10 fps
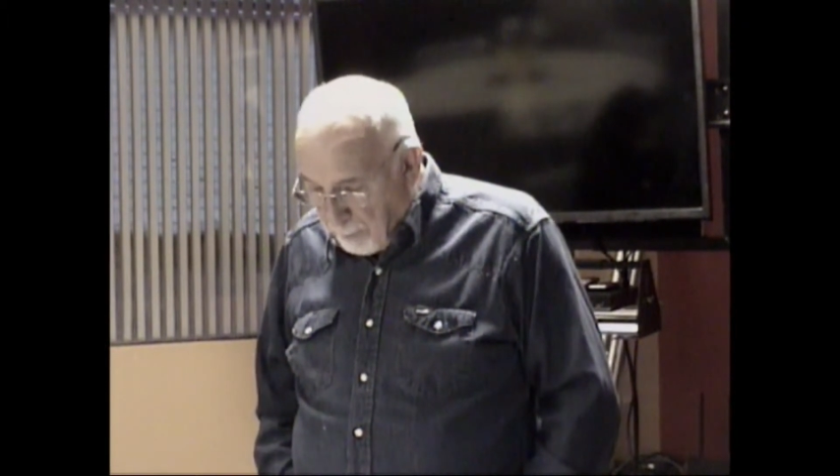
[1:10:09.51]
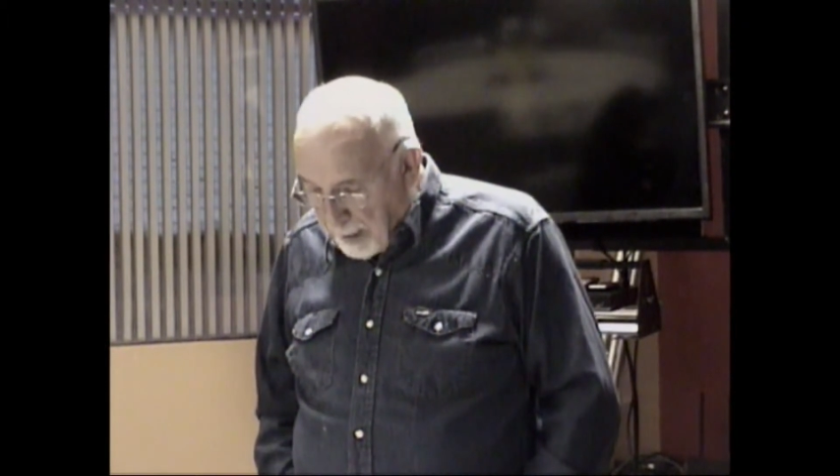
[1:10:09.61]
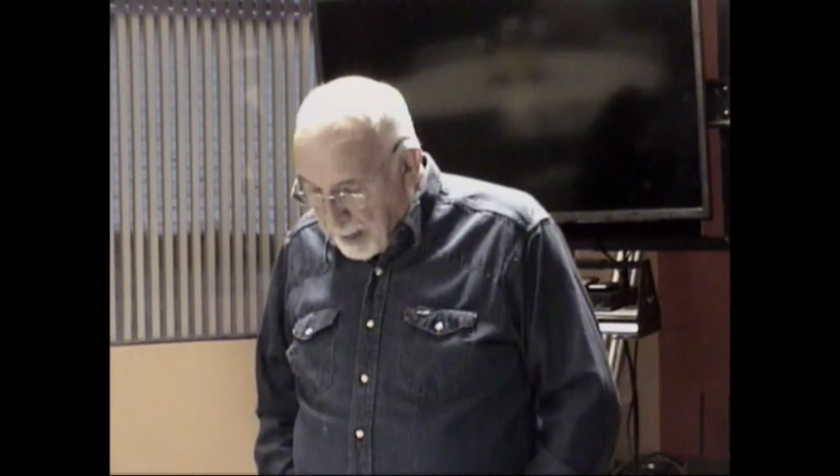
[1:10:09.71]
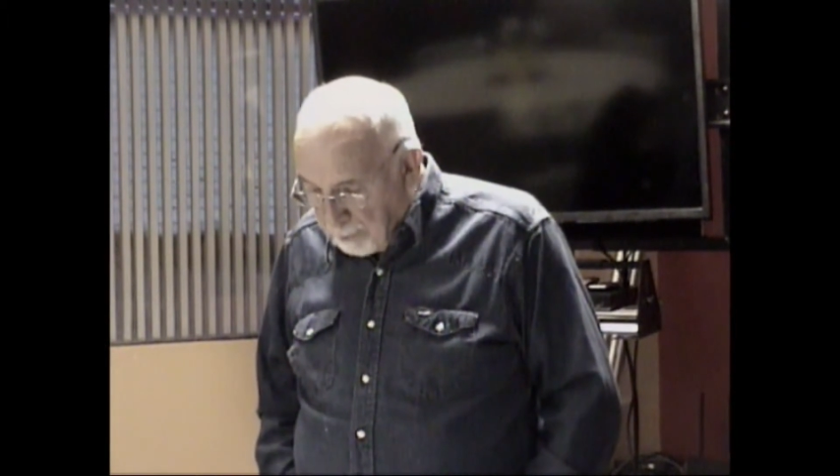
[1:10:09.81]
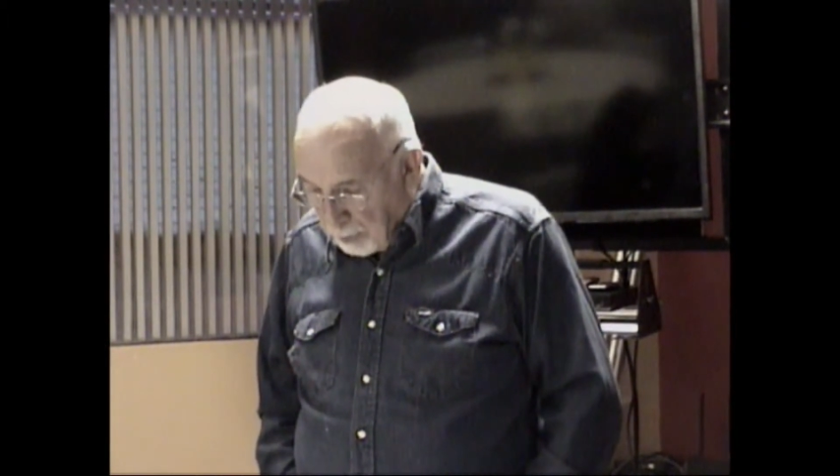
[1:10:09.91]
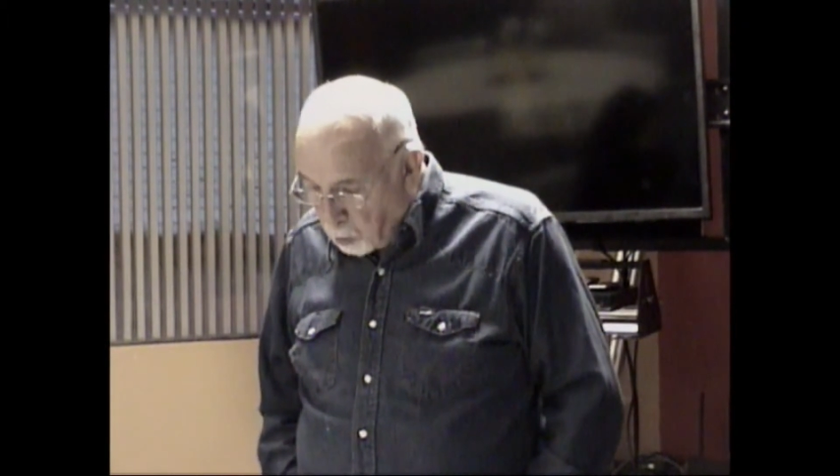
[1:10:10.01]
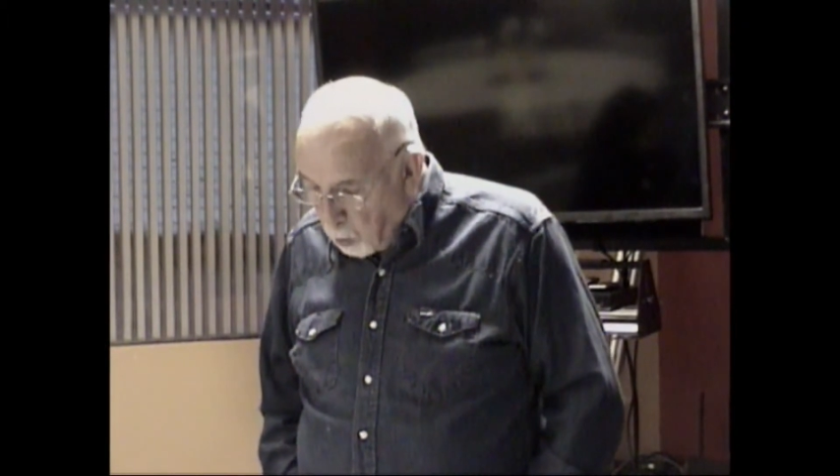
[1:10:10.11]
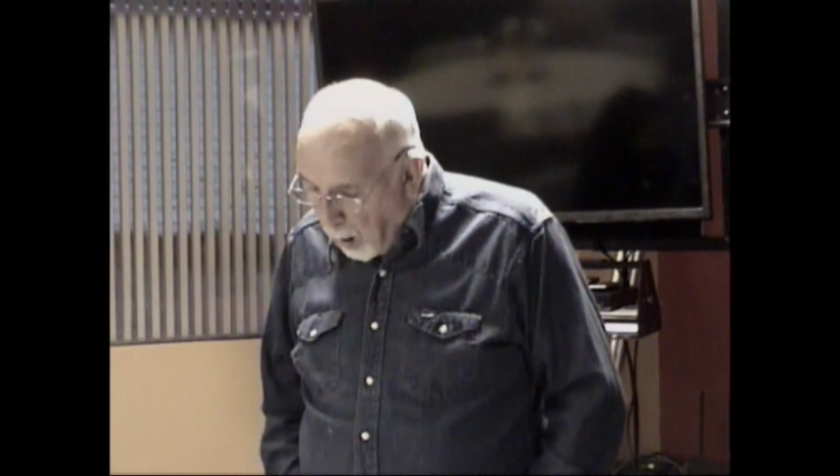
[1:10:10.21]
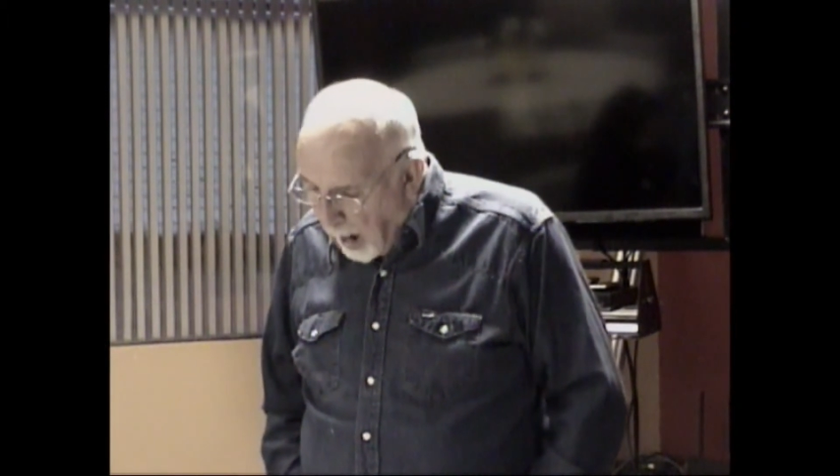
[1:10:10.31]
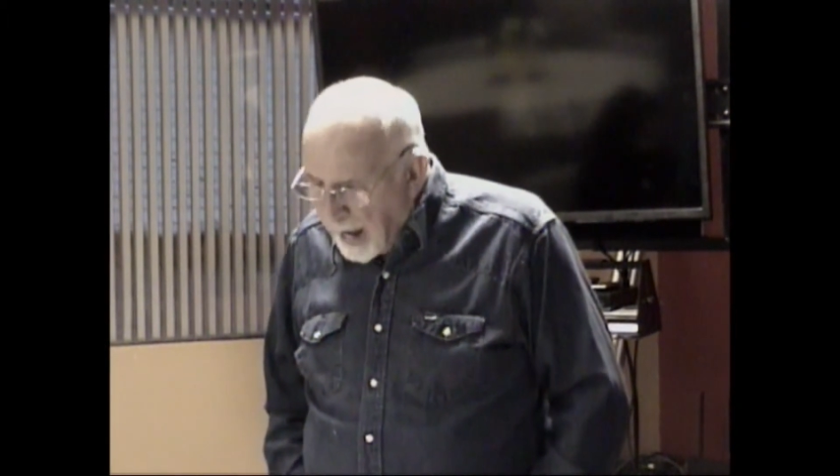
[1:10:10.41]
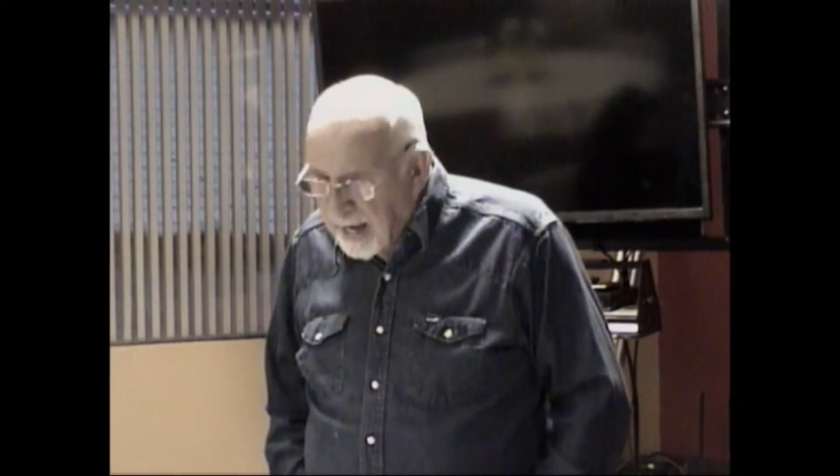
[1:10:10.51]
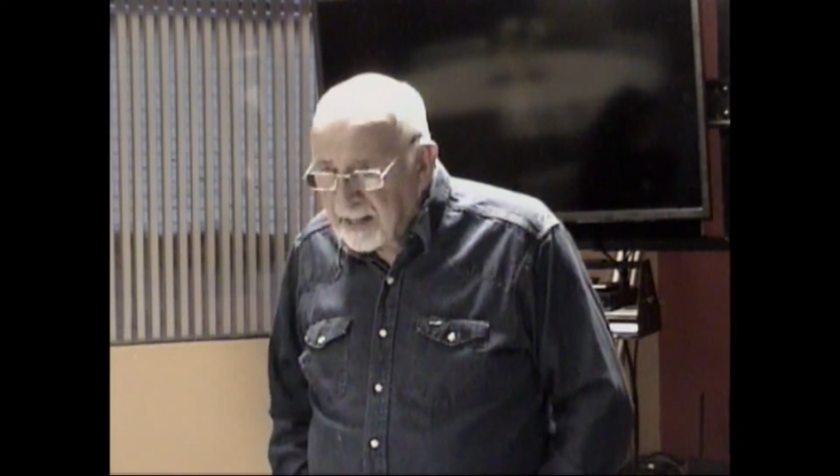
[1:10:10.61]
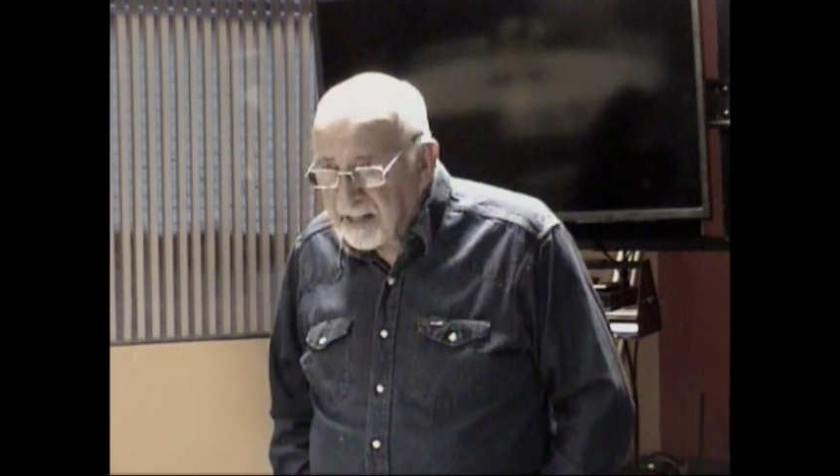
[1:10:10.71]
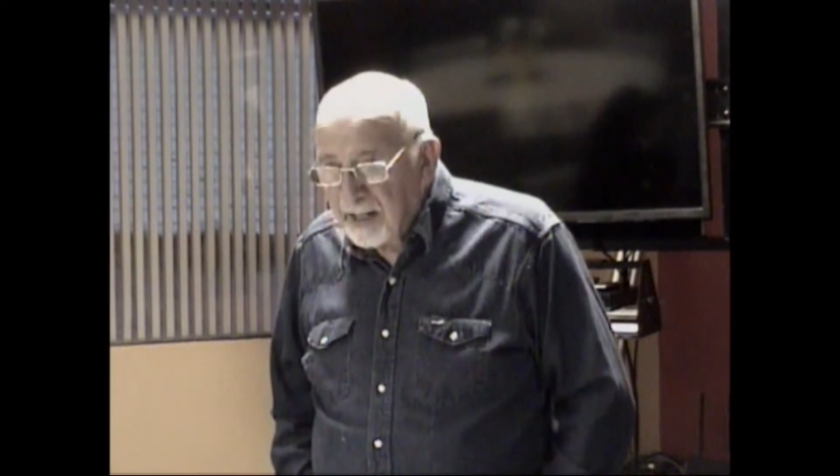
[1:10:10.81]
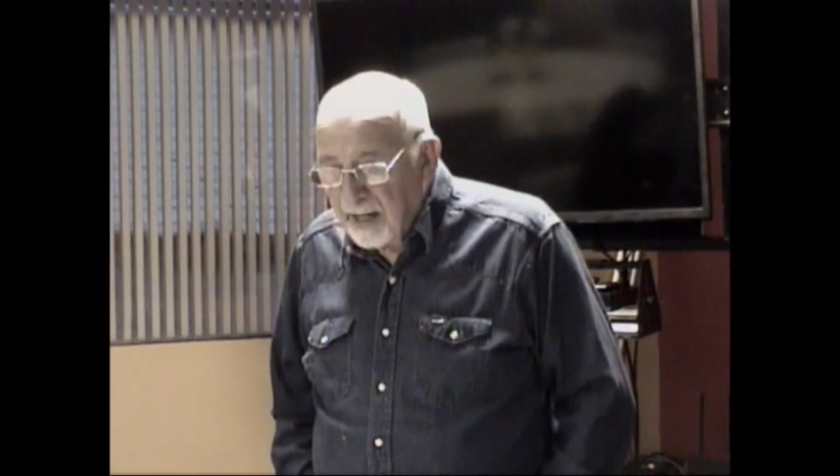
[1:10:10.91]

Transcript: people quiet